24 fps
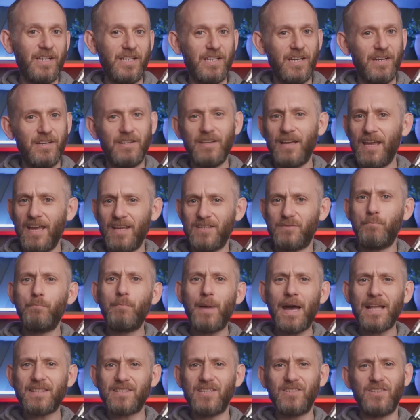I needed is
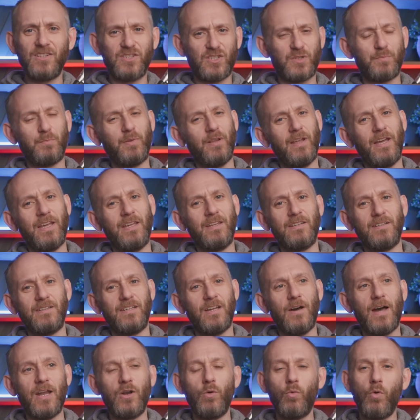BetterDisplay.
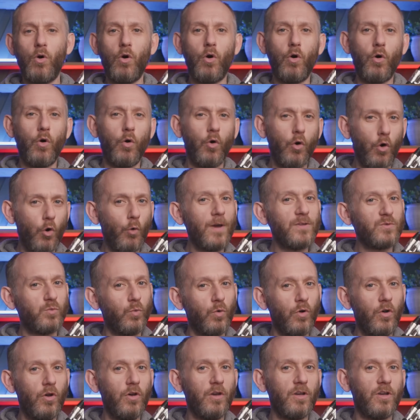Now, I don't always
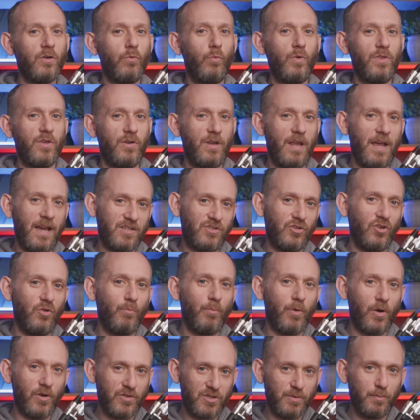work with an external
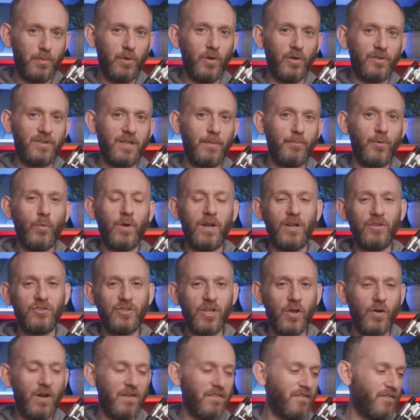monitor plugged in, but when I
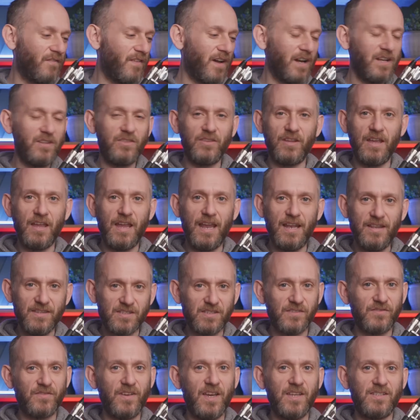do, I find the
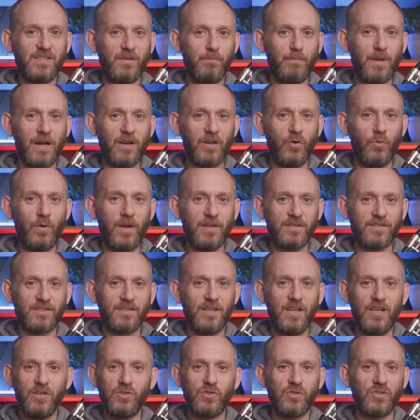interface in macOS
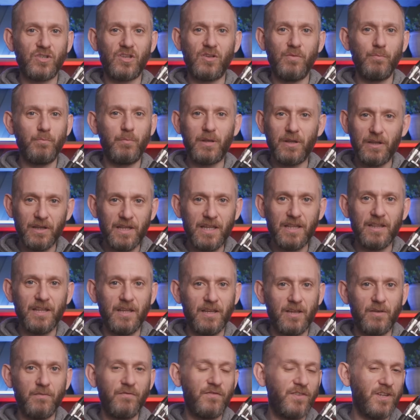just completely
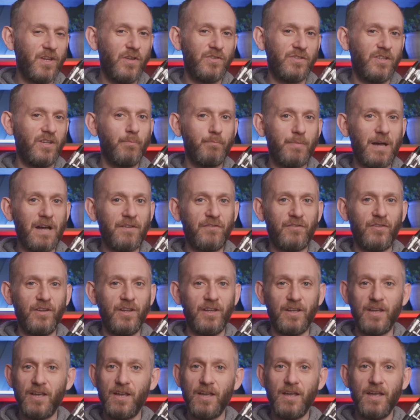confusing and
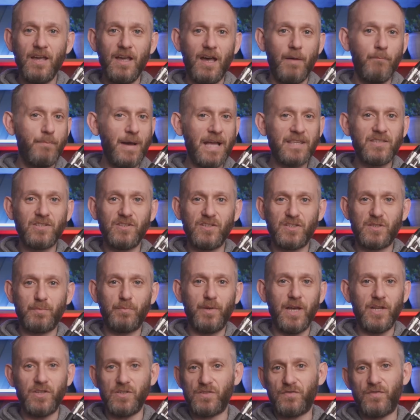baffling, and
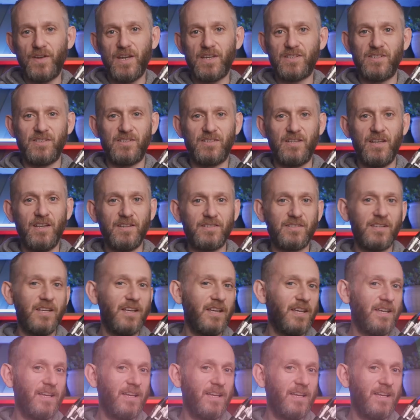BetterDisplay just fixes this.